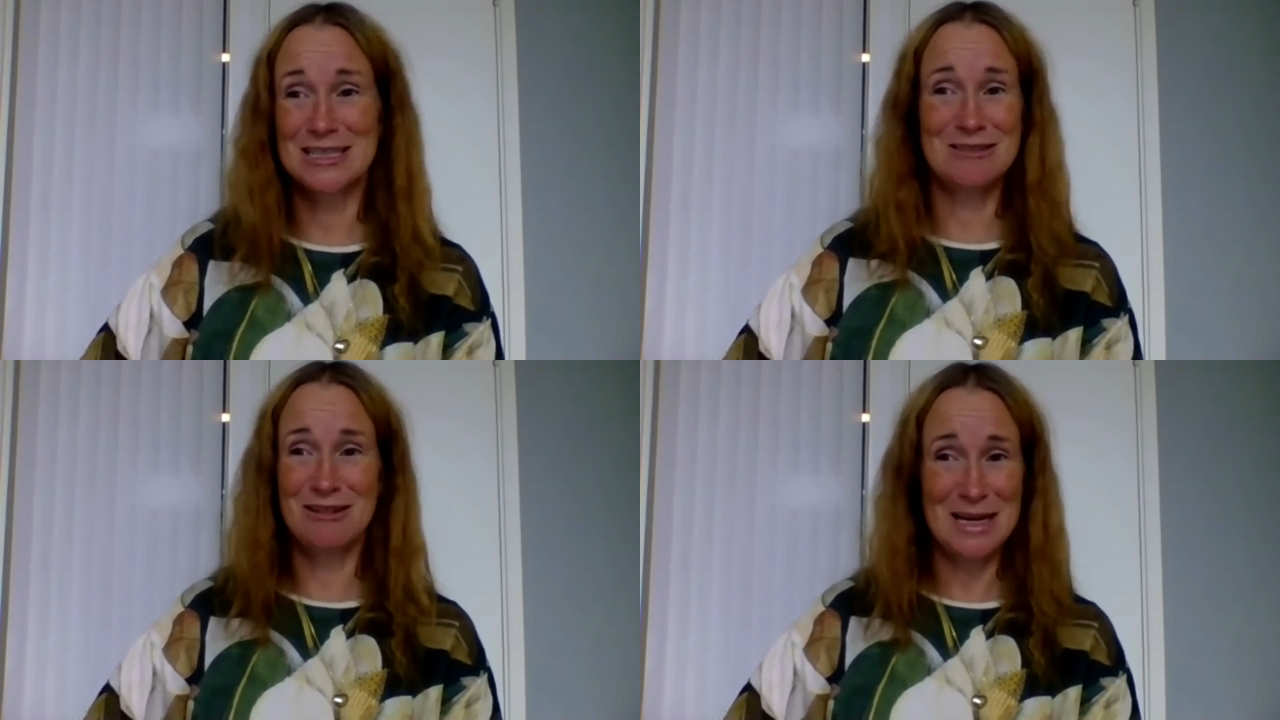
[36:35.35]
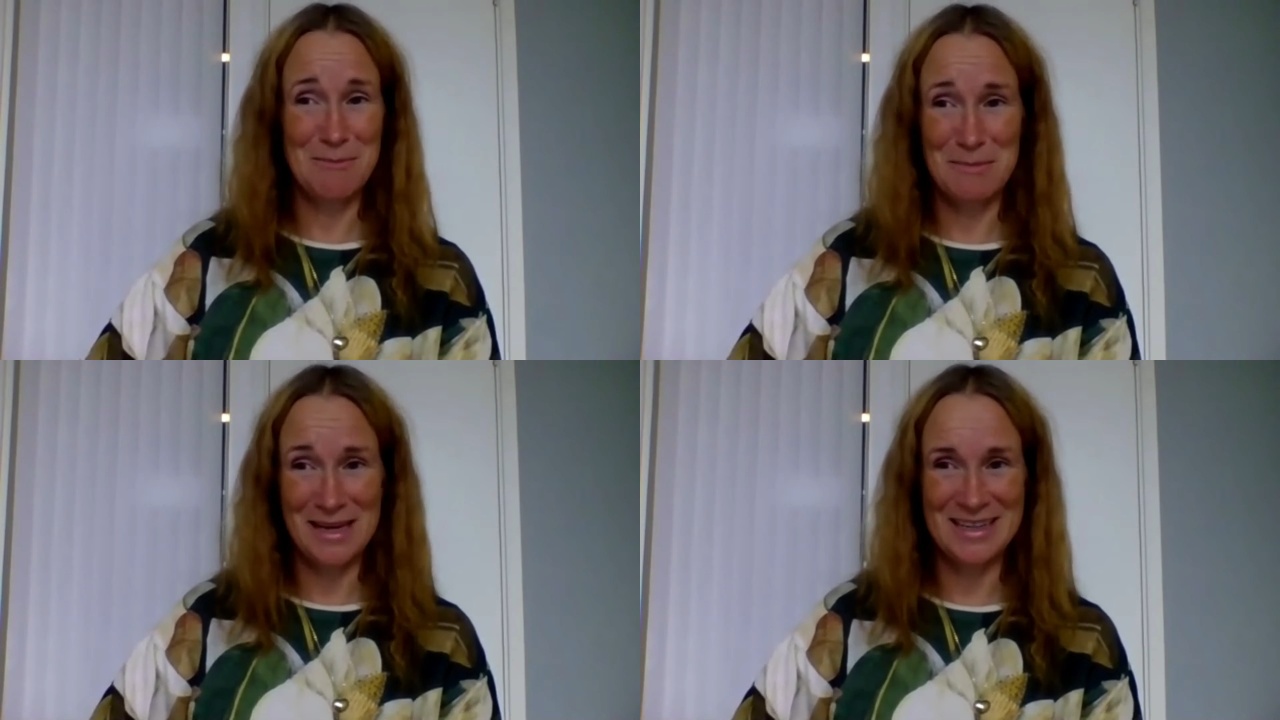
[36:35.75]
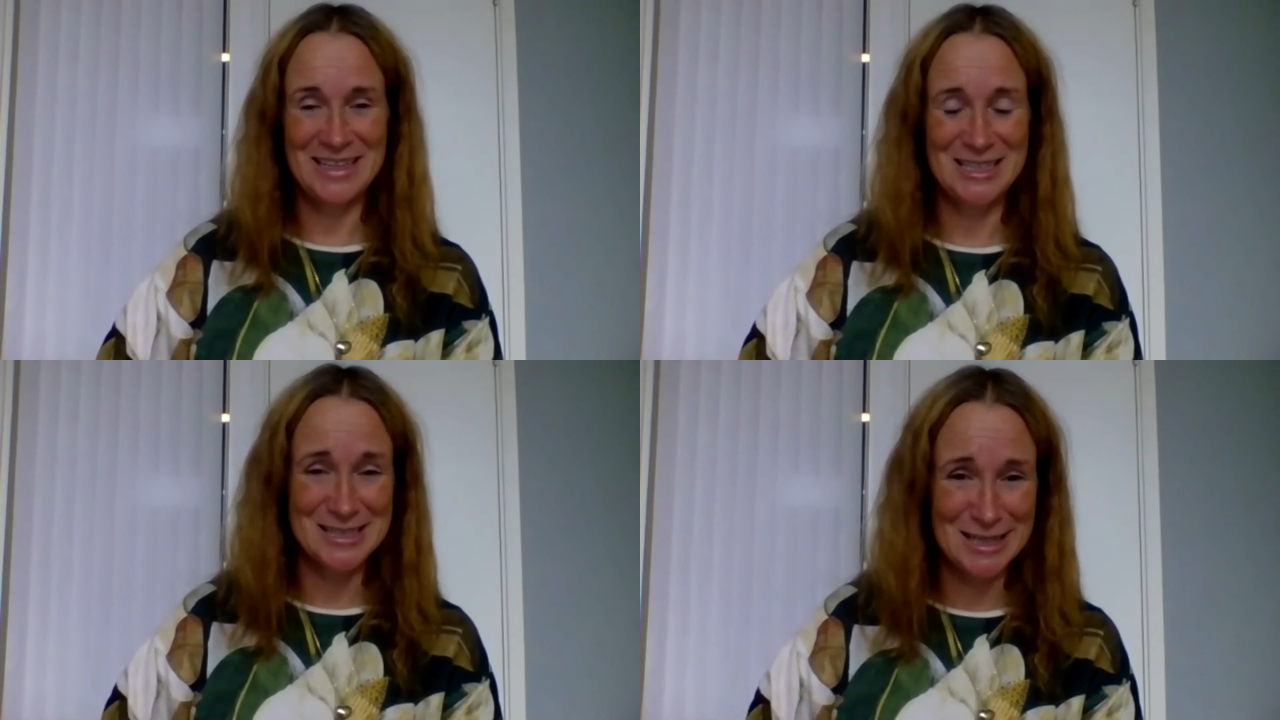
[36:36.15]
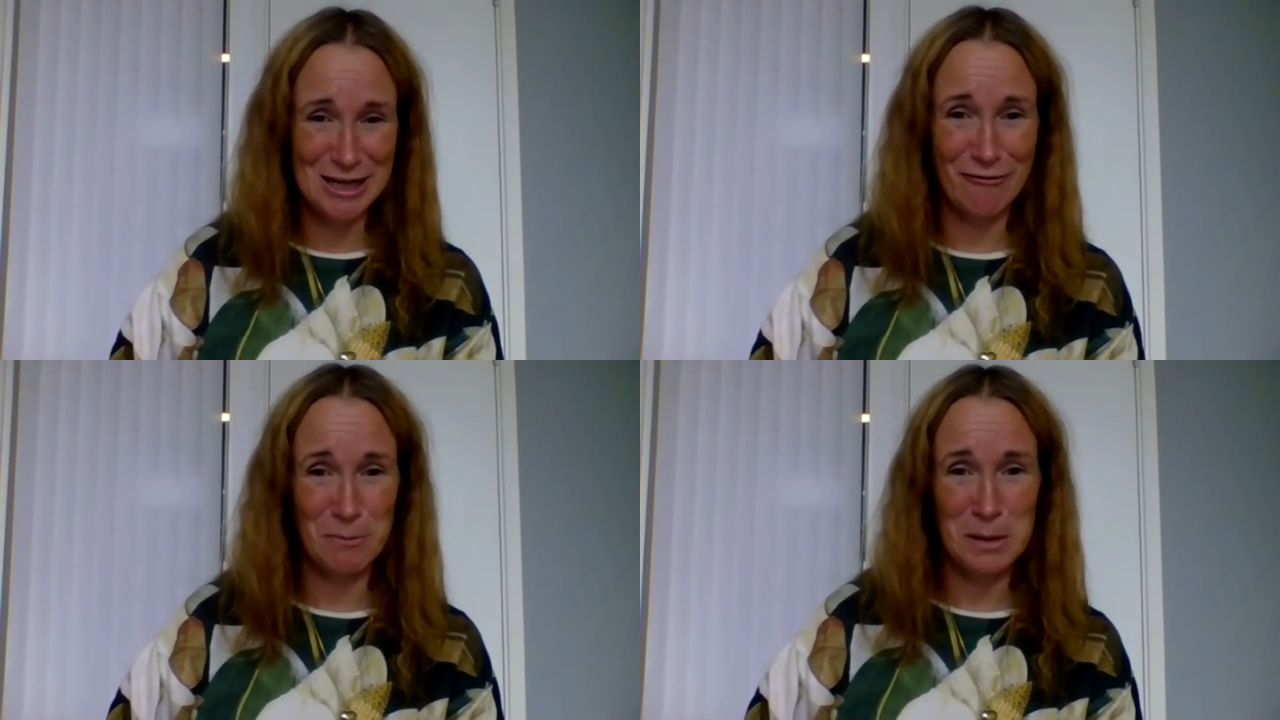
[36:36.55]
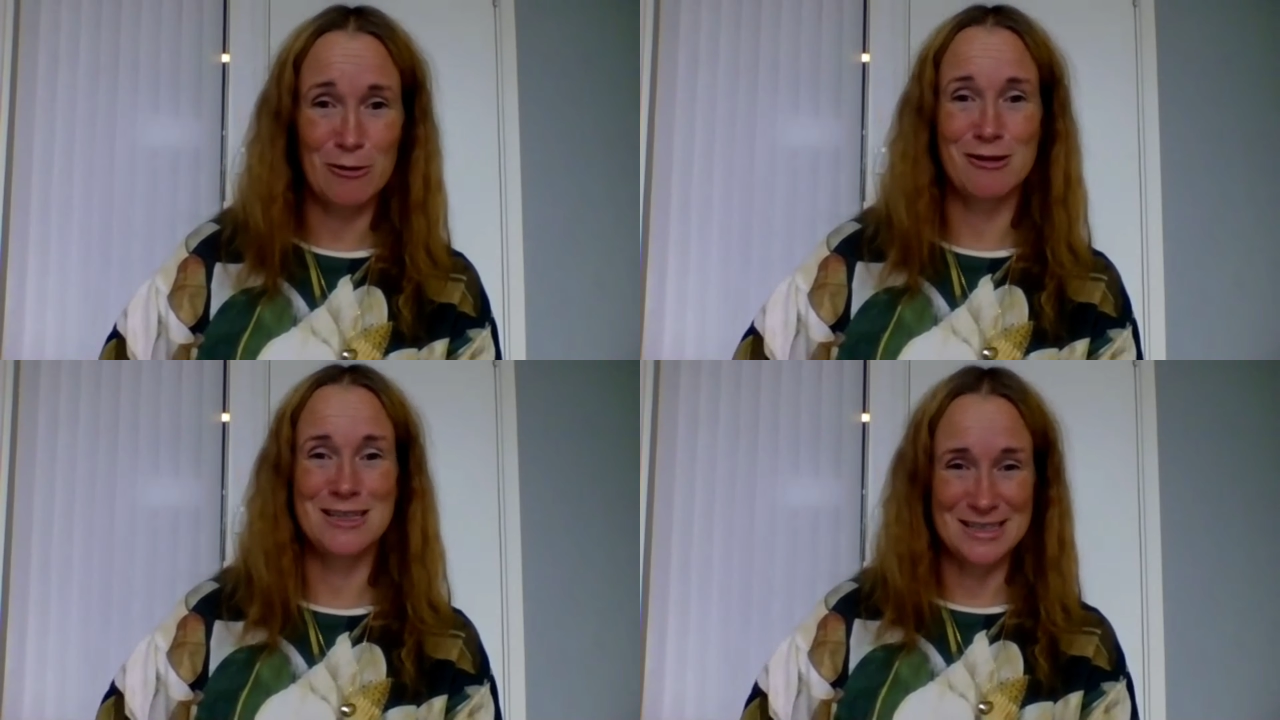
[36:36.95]
Doesn't really mean he doesn't love me
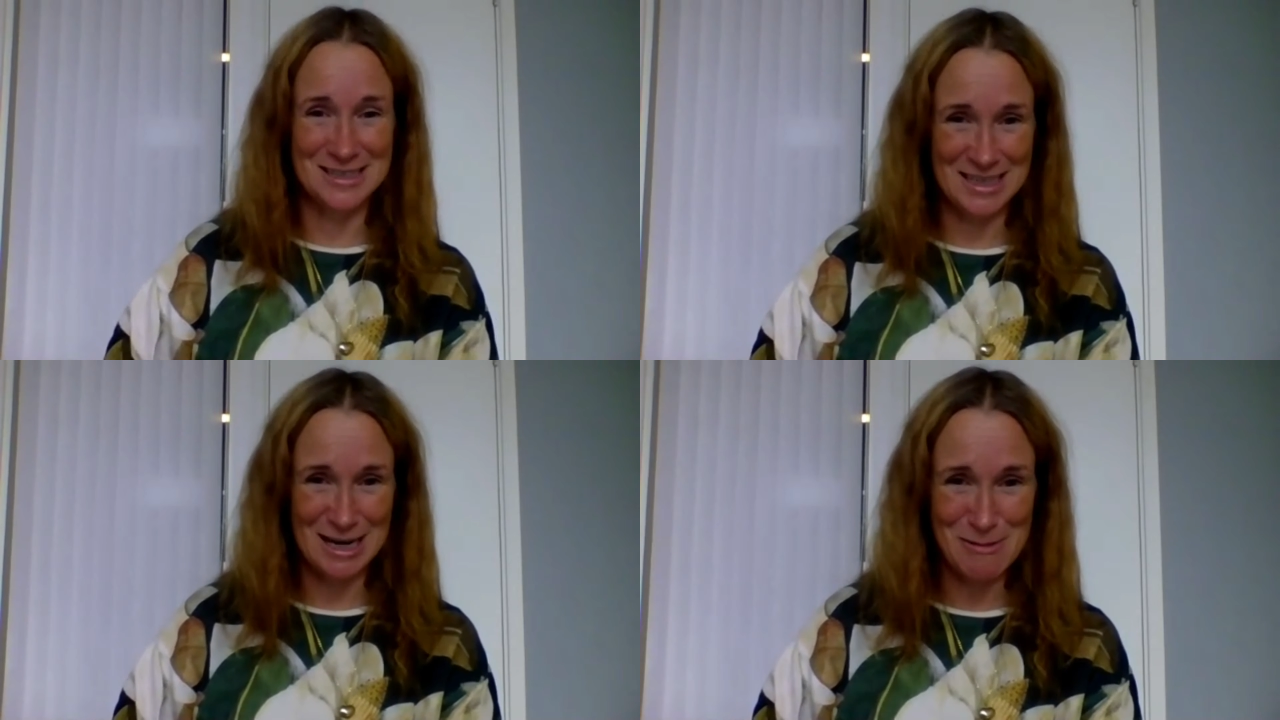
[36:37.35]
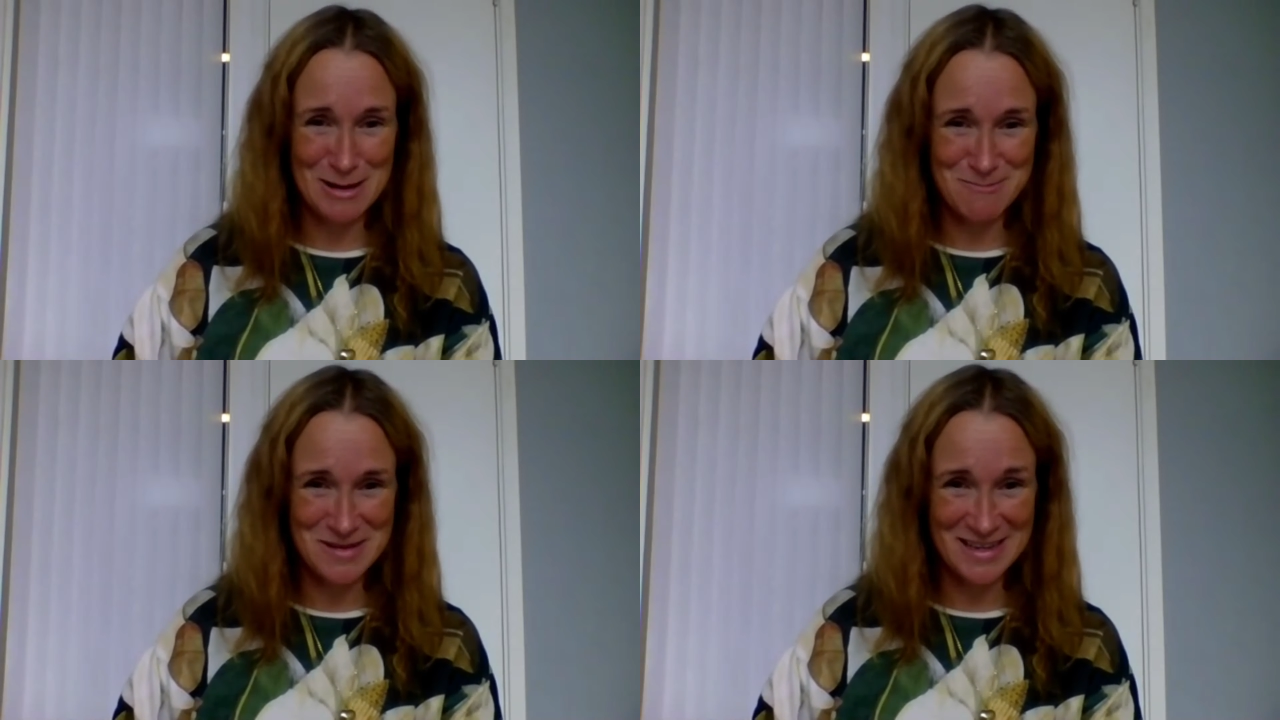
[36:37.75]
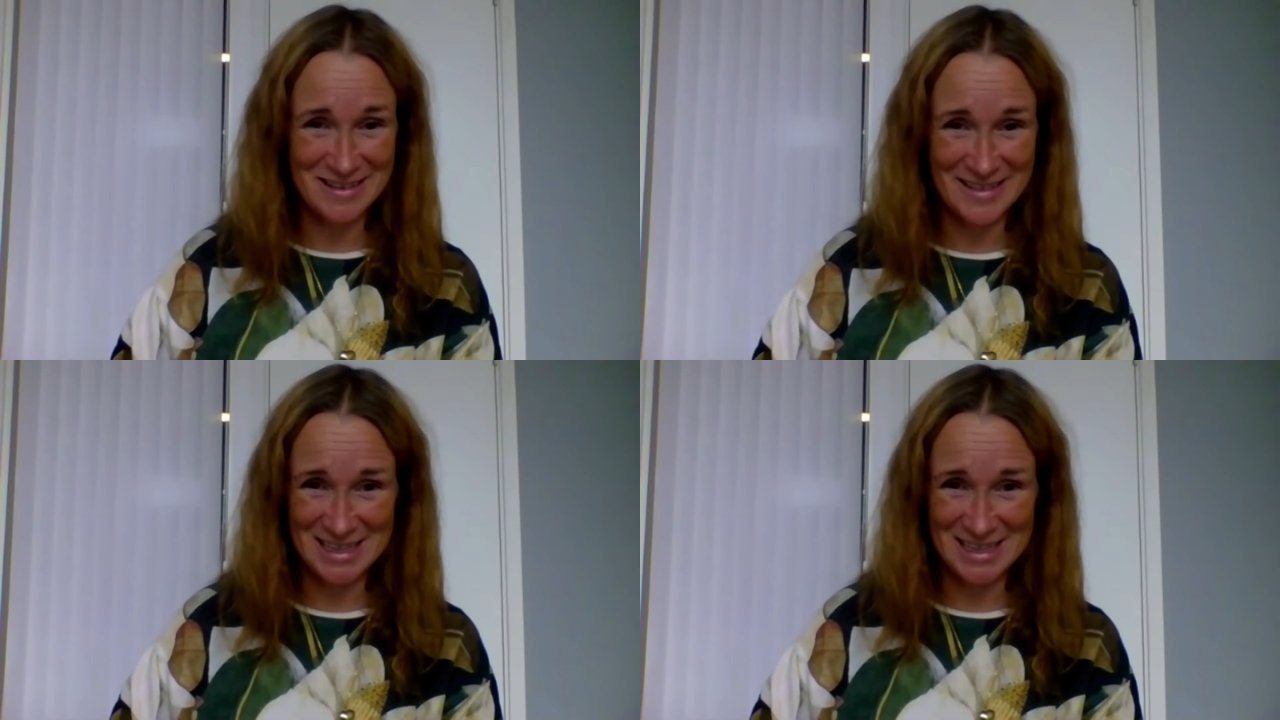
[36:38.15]
or he doesn't care about me.